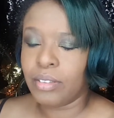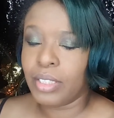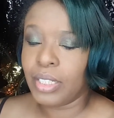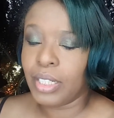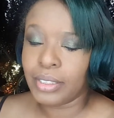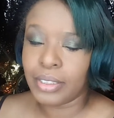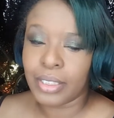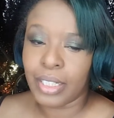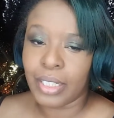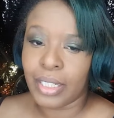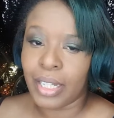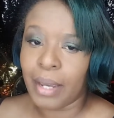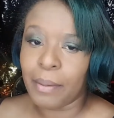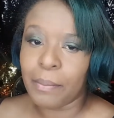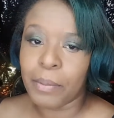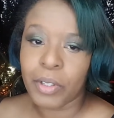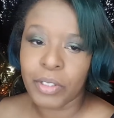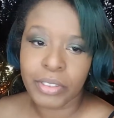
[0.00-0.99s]
things like
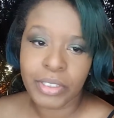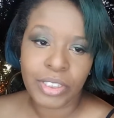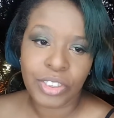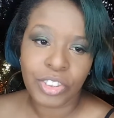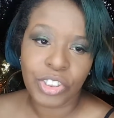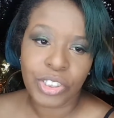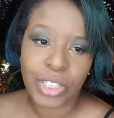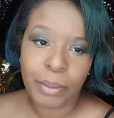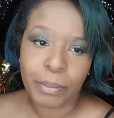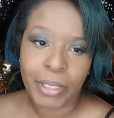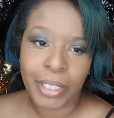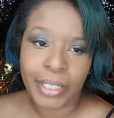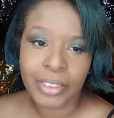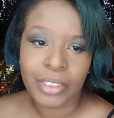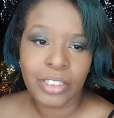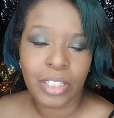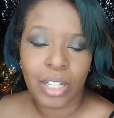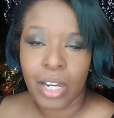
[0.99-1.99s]
that. Purses shaped
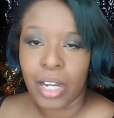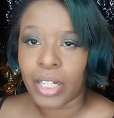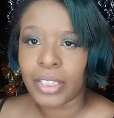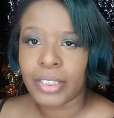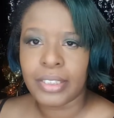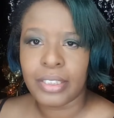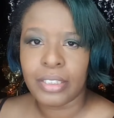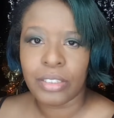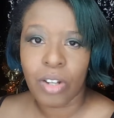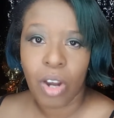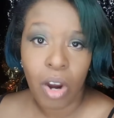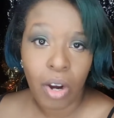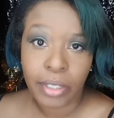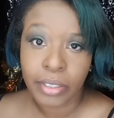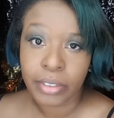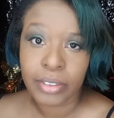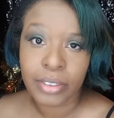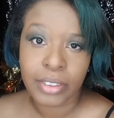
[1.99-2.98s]
like ducks and
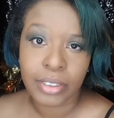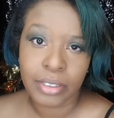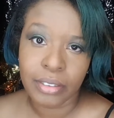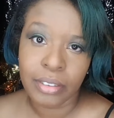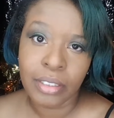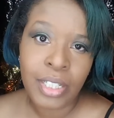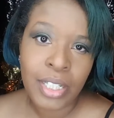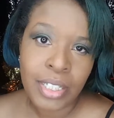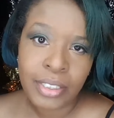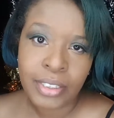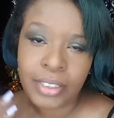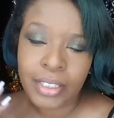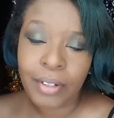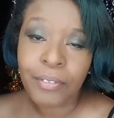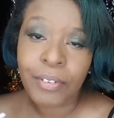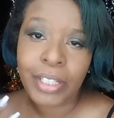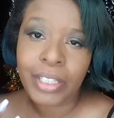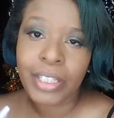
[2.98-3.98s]
hearts and
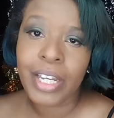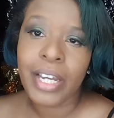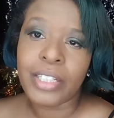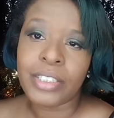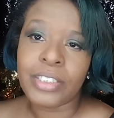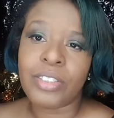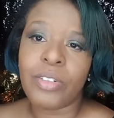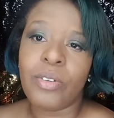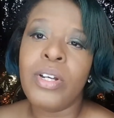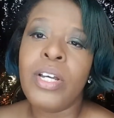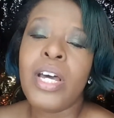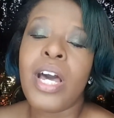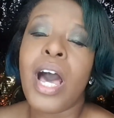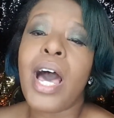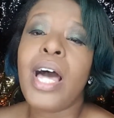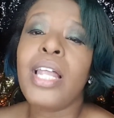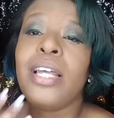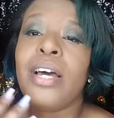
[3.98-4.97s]
stuff like that. So
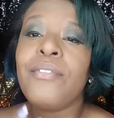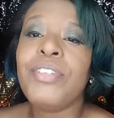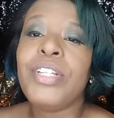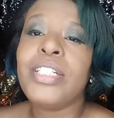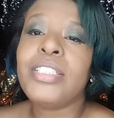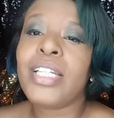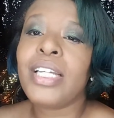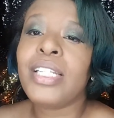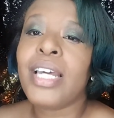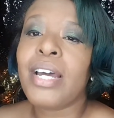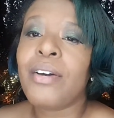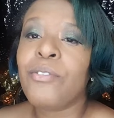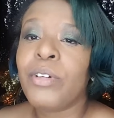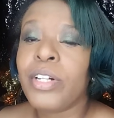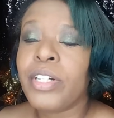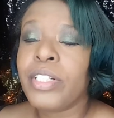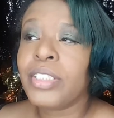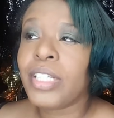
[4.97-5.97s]
I love things like that,
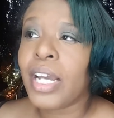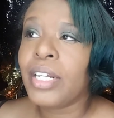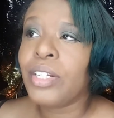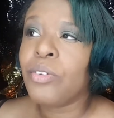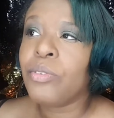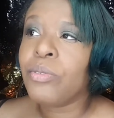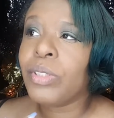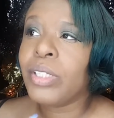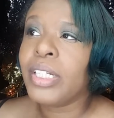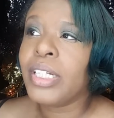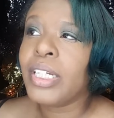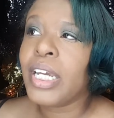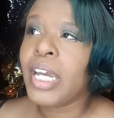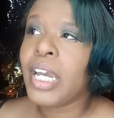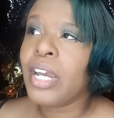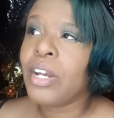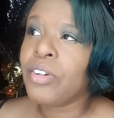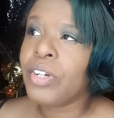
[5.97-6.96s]
whereas I don't really
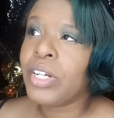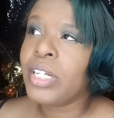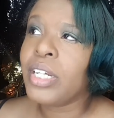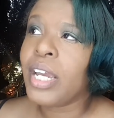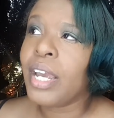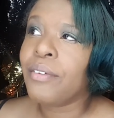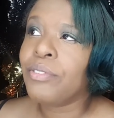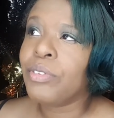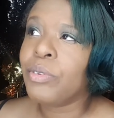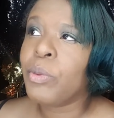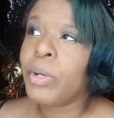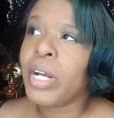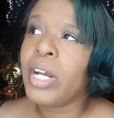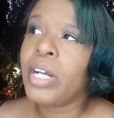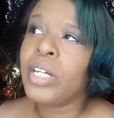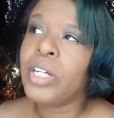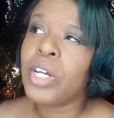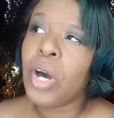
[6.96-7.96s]
carry it
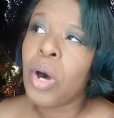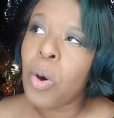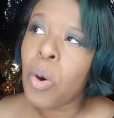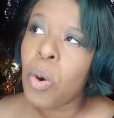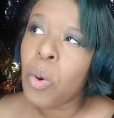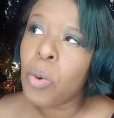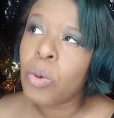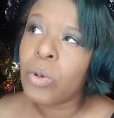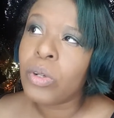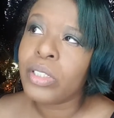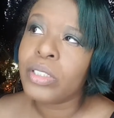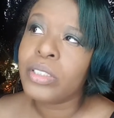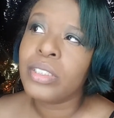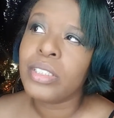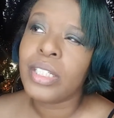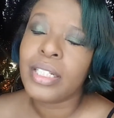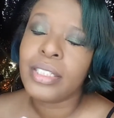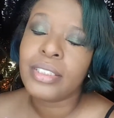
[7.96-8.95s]
everywhere I go
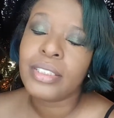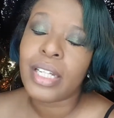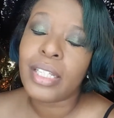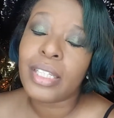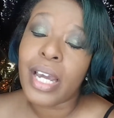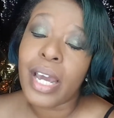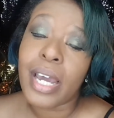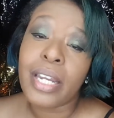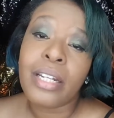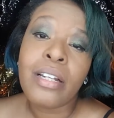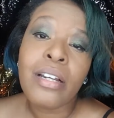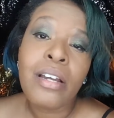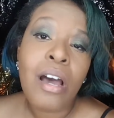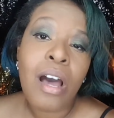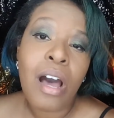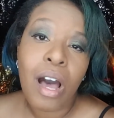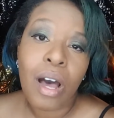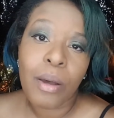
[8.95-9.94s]
or things like that.
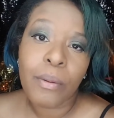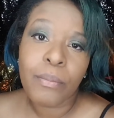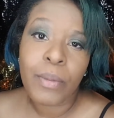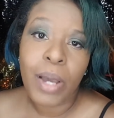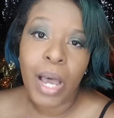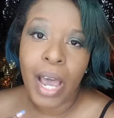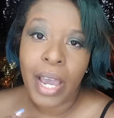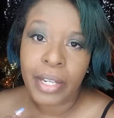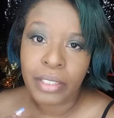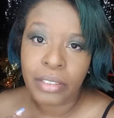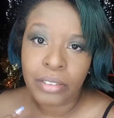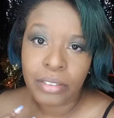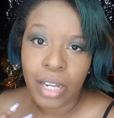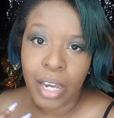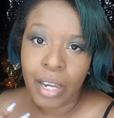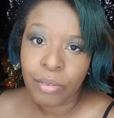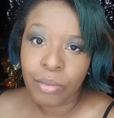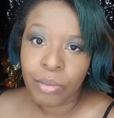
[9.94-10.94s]
I
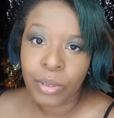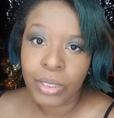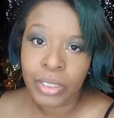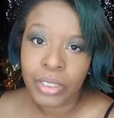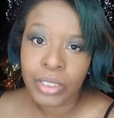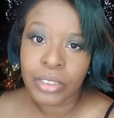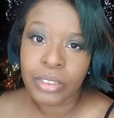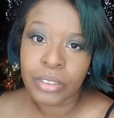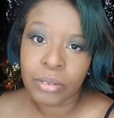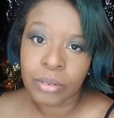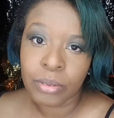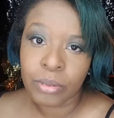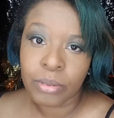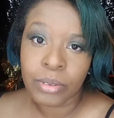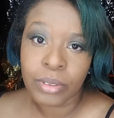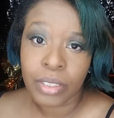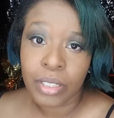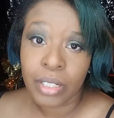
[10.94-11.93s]
really
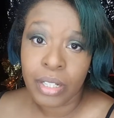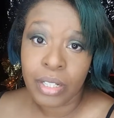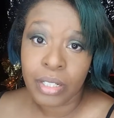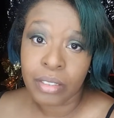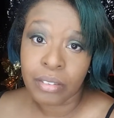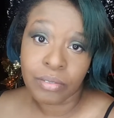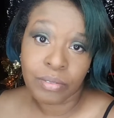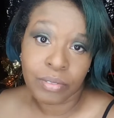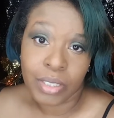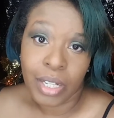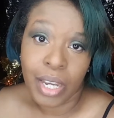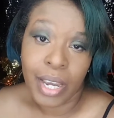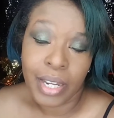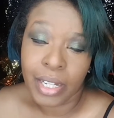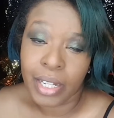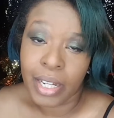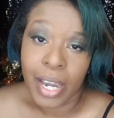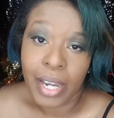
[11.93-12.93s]
do.
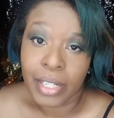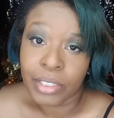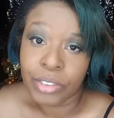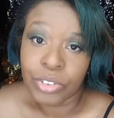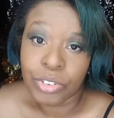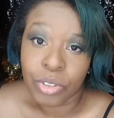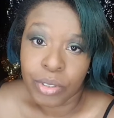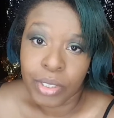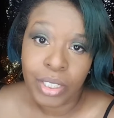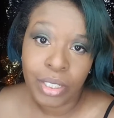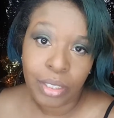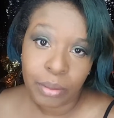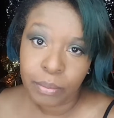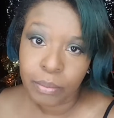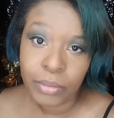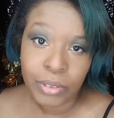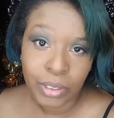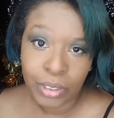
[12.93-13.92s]
I enjoy
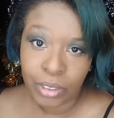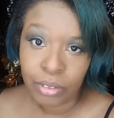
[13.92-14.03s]
them,